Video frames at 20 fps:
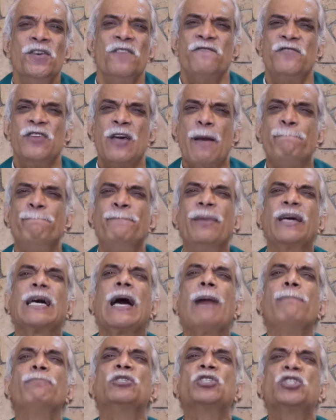we have
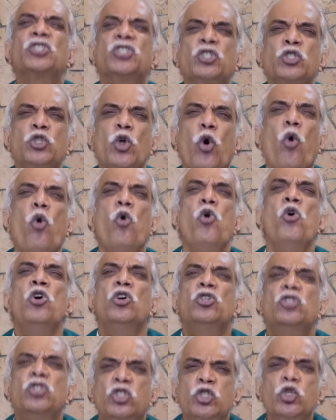become
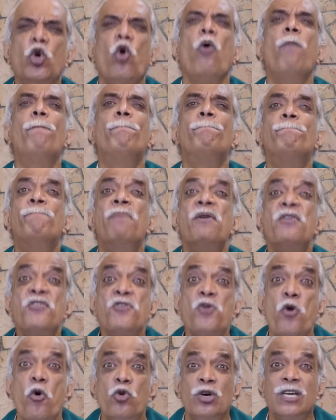so
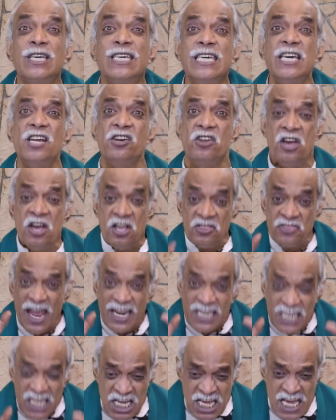parochial
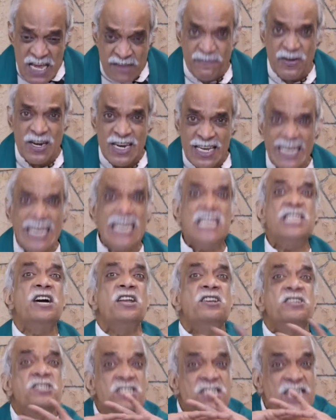that even in
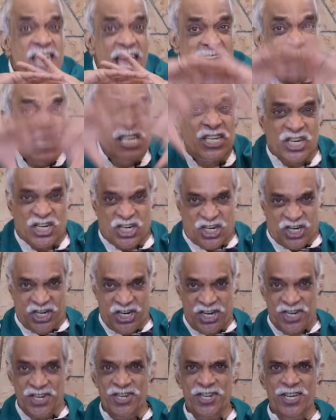a
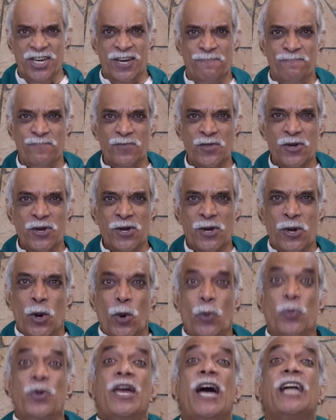nation,
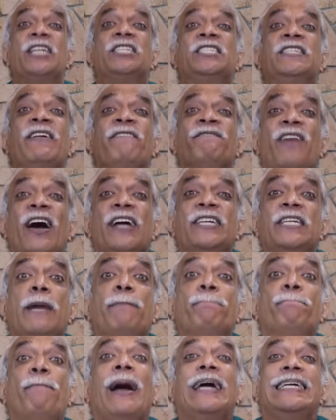we are
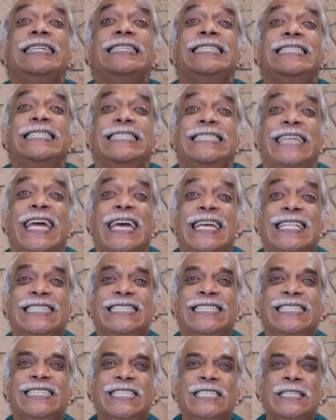divided by
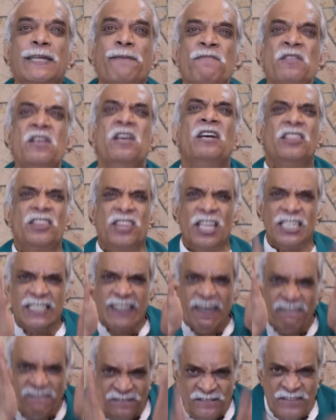states. The
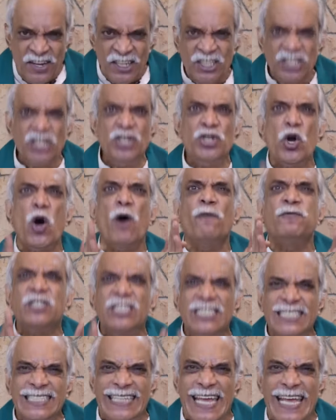division of
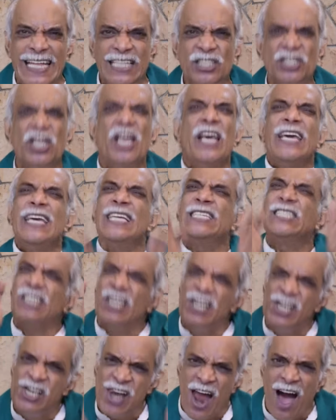states
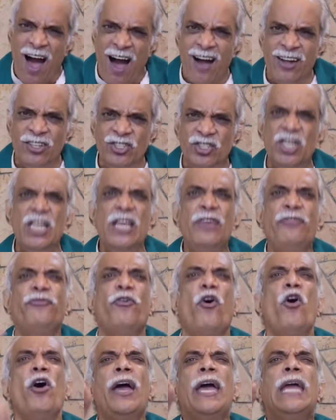is largely
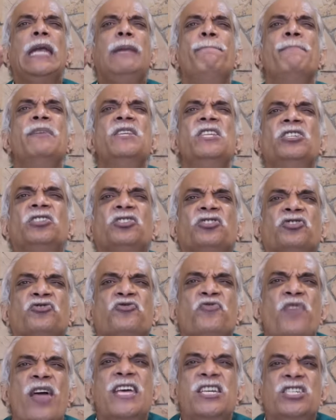for
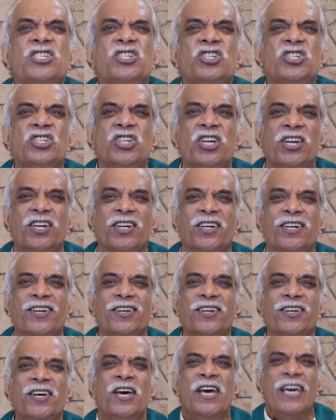administration.
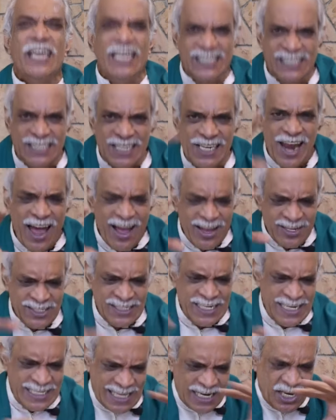It's
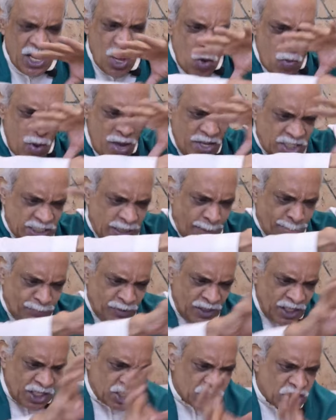largely that when
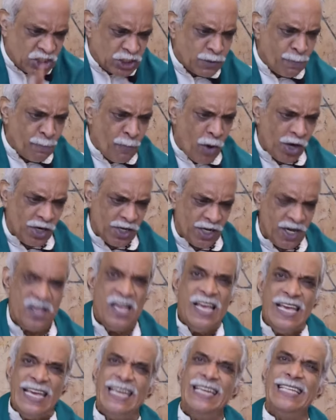something is smaller,
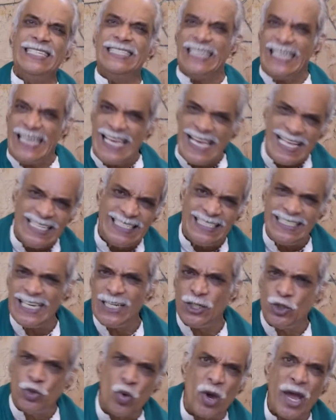it is
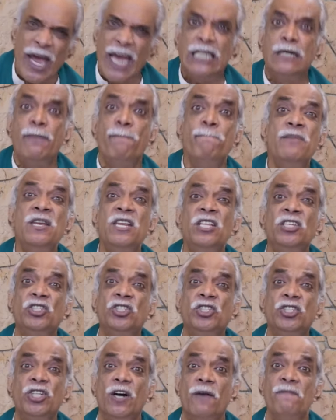easier to
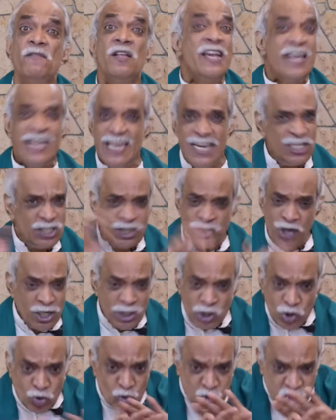administer. It is not to